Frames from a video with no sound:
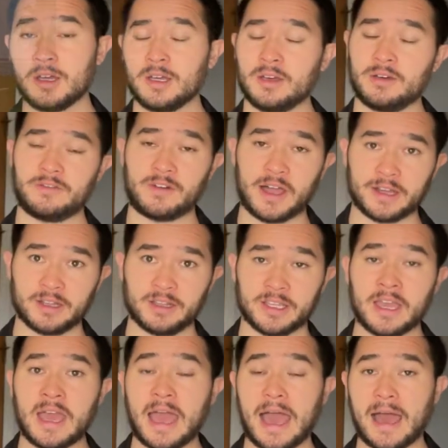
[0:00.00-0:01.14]
Finally,
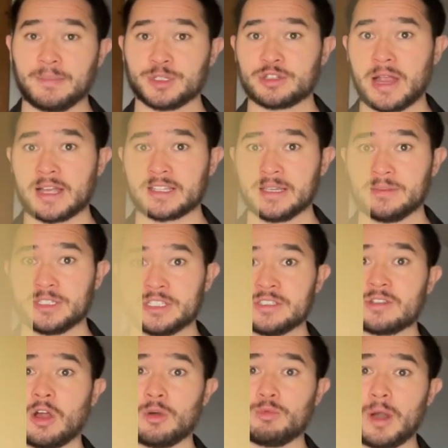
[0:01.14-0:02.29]
abstract images
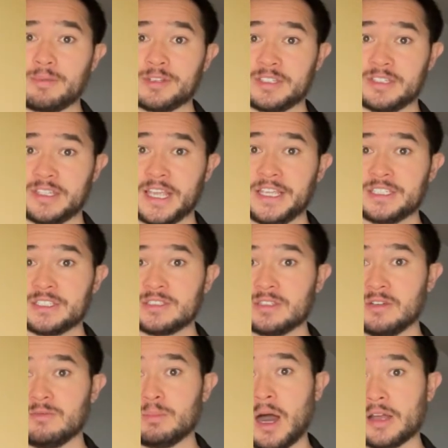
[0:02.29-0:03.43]
are representations
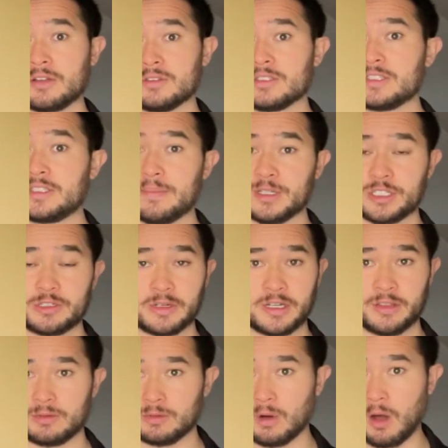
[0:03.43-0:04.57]
of models demonstrated
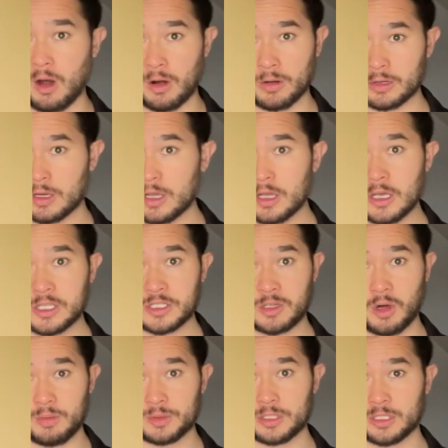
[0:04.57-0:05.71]
through art,
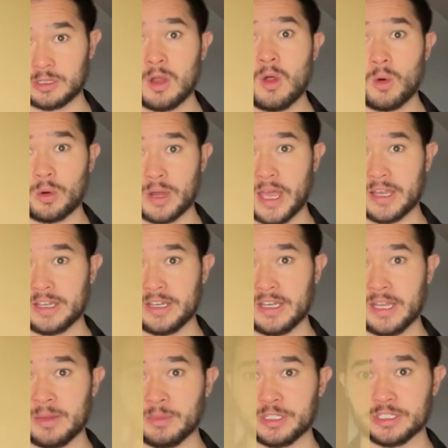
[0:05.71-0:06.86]
sculpture, or edited
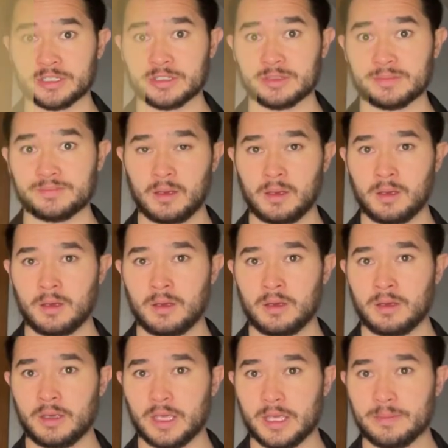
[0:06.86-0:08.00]
images.
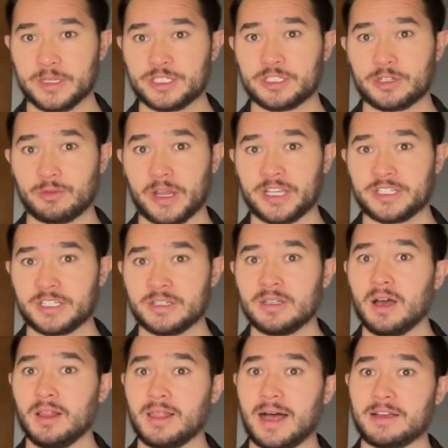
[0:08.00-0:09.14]
Image duration
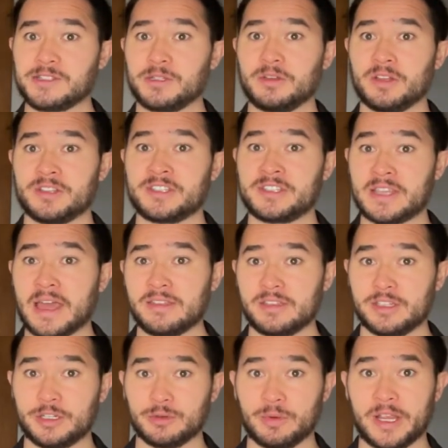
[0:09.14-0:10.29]
allows you to set the
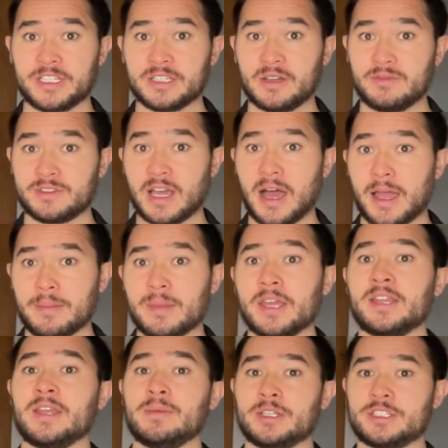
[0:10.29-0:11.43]
duration of time an
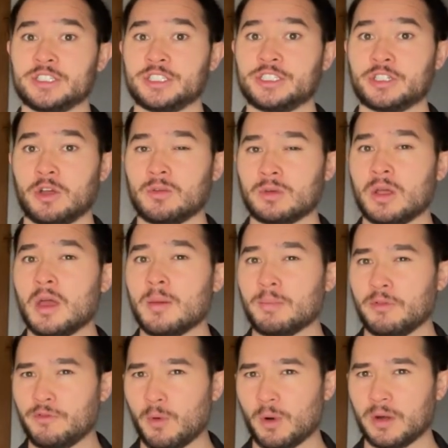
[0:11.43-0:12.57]
image is shown
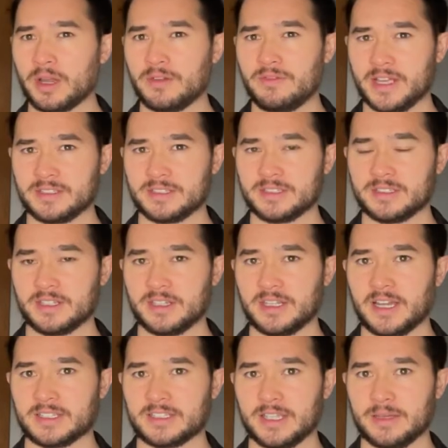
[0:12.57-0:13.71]
before advancing to the
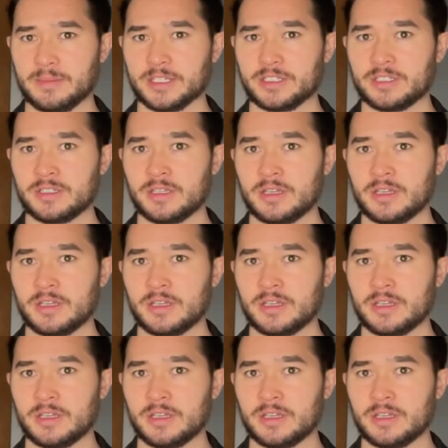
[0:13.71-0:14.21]
next image.